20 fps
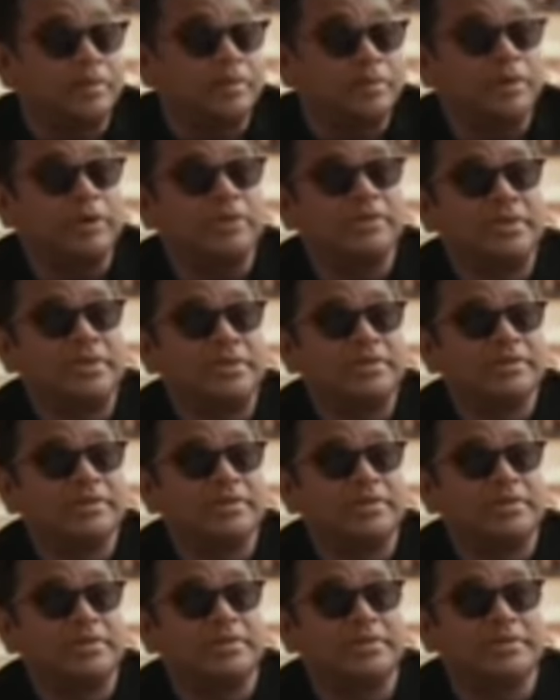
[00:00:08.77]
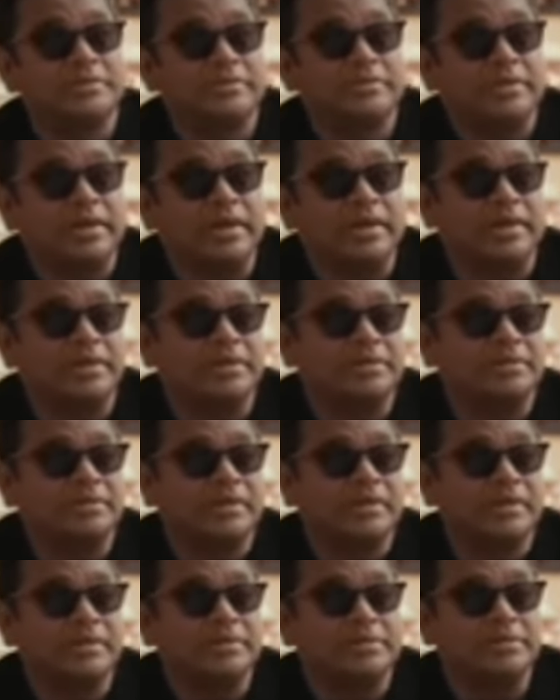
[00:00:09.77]
Because there is the saying,
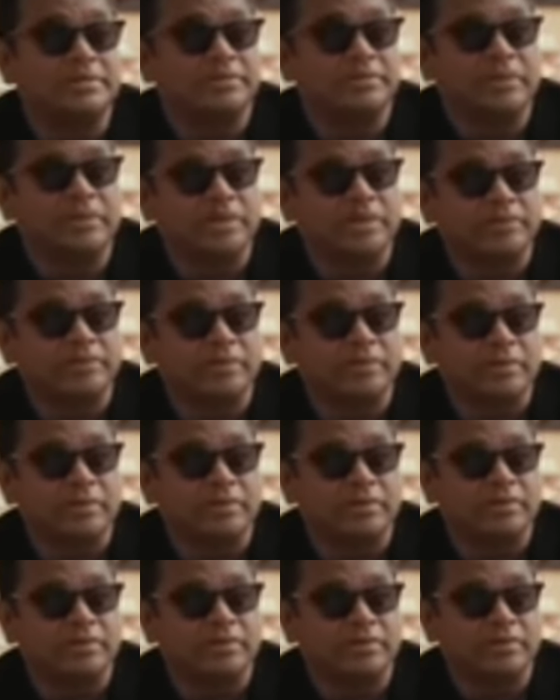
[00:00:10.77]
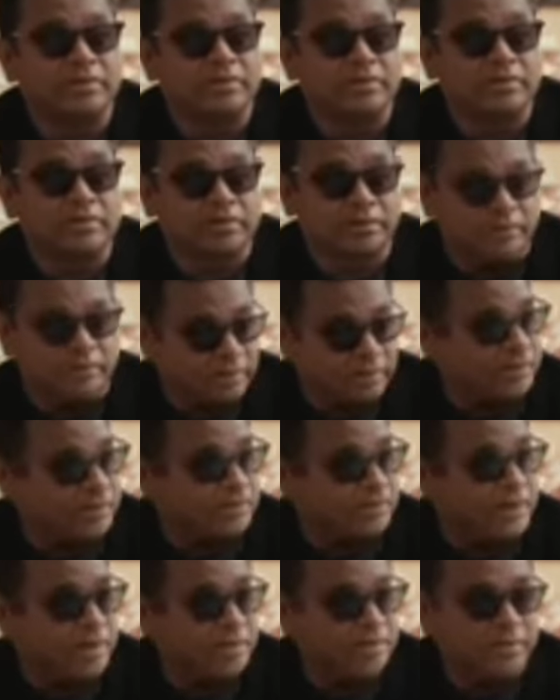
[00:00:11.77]
there is the belief, like in
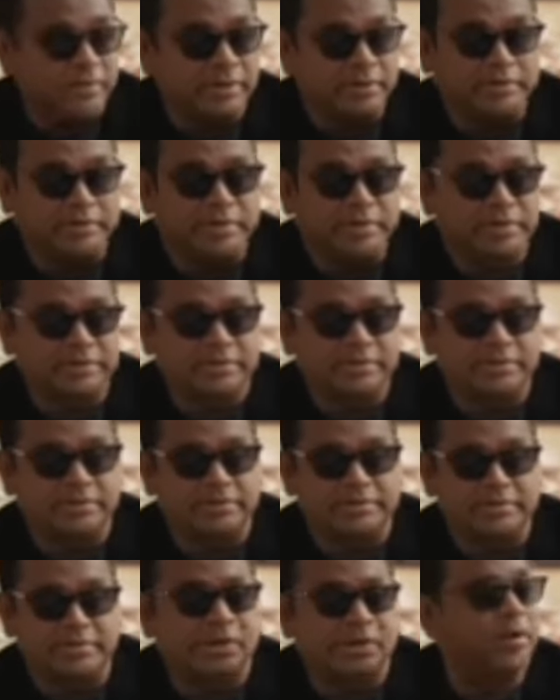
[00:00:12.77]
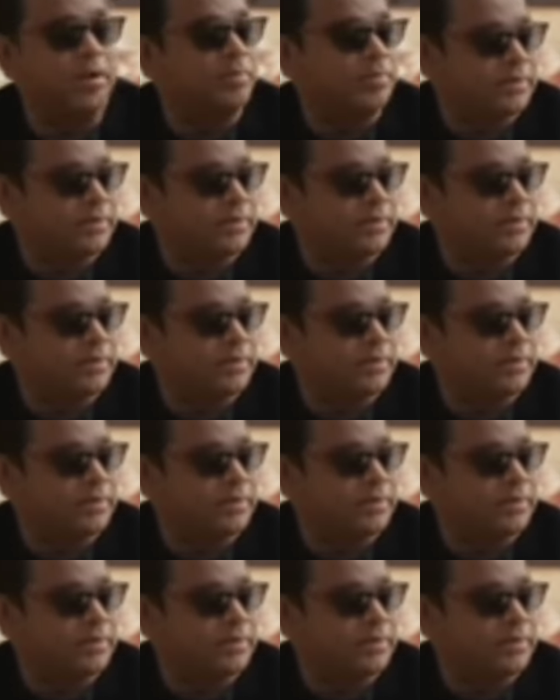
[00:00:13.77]
Islam, it says it's haram.